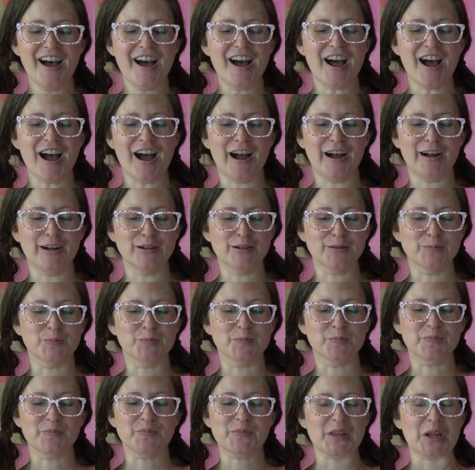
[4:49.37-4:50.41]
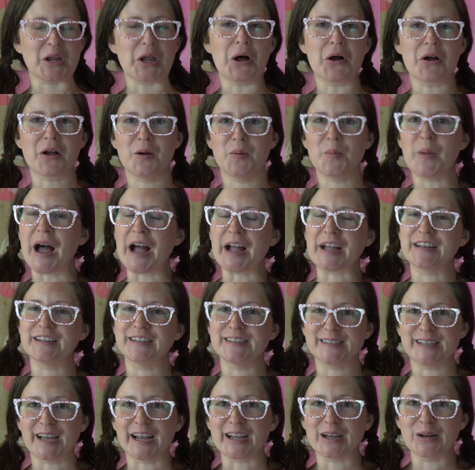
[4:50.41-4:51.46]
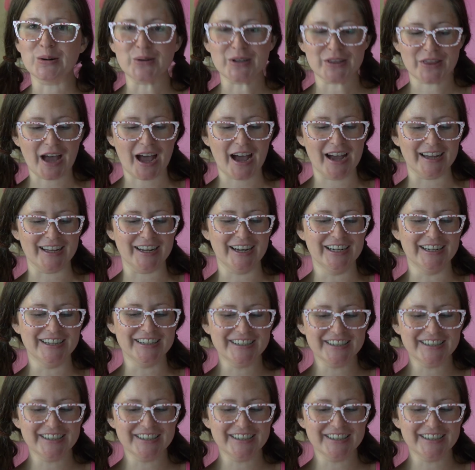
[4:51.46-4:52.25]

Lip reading: I'll come back in a second with that.